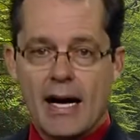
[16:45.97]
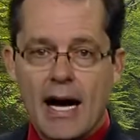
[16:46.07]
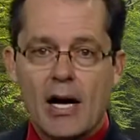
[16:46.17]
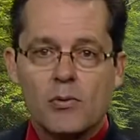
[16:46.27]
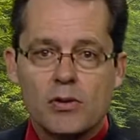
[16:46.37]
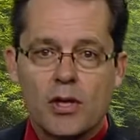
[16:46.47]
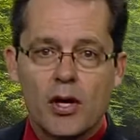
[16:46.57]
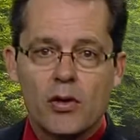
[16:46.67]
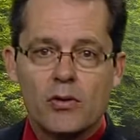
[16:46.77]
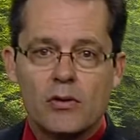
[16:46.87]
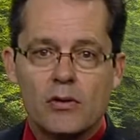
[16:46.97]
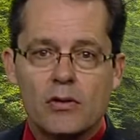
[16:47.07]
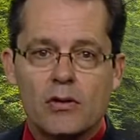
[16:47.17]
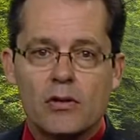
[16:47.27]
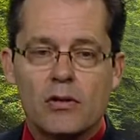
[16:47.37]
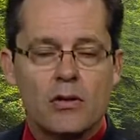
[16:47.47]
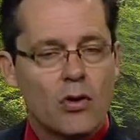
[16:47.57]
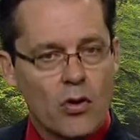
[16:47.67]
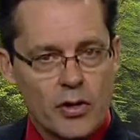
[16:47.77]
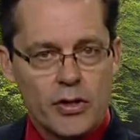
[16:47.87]
I will go,
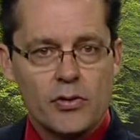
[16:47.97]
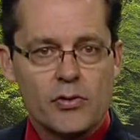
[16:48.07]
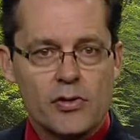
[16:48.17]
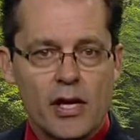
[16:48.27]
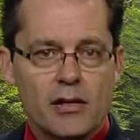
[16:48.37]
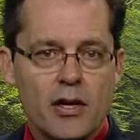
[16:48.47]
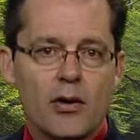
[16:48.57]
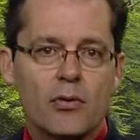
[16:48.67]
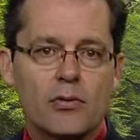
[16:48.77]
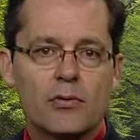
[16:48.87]
or do you say no?